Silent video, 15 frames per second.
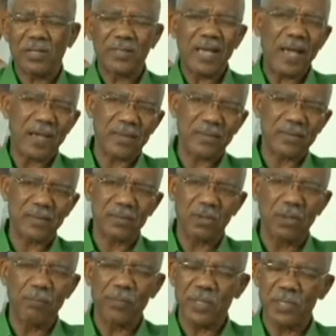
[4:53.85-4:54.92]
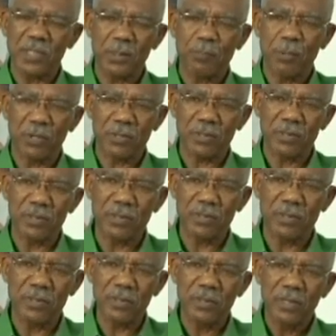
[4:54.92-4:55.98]
attacks on business
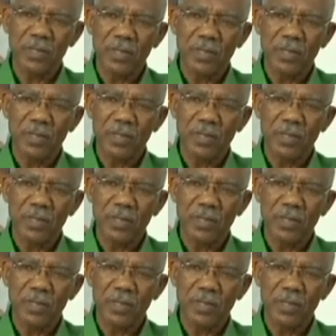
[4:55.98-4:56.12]
persons